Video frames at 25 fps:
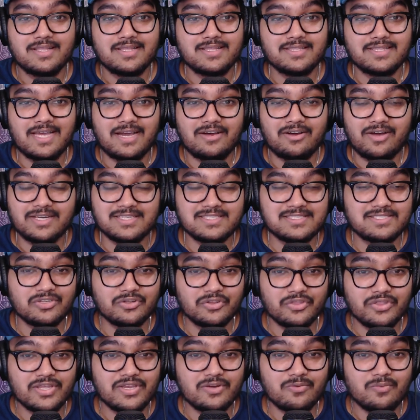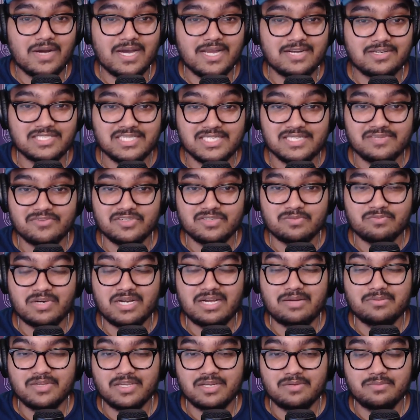Now, I still think wide receiver is
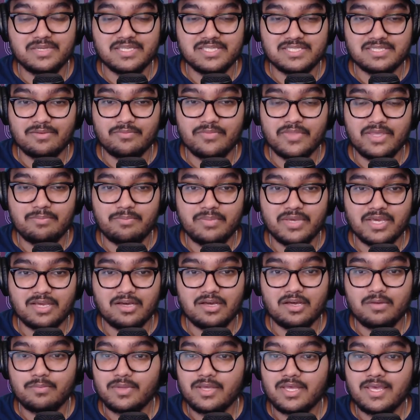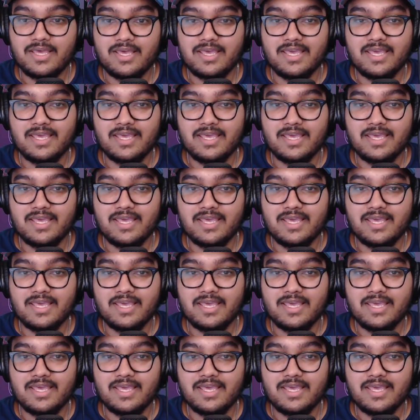probably going to be something they pick up,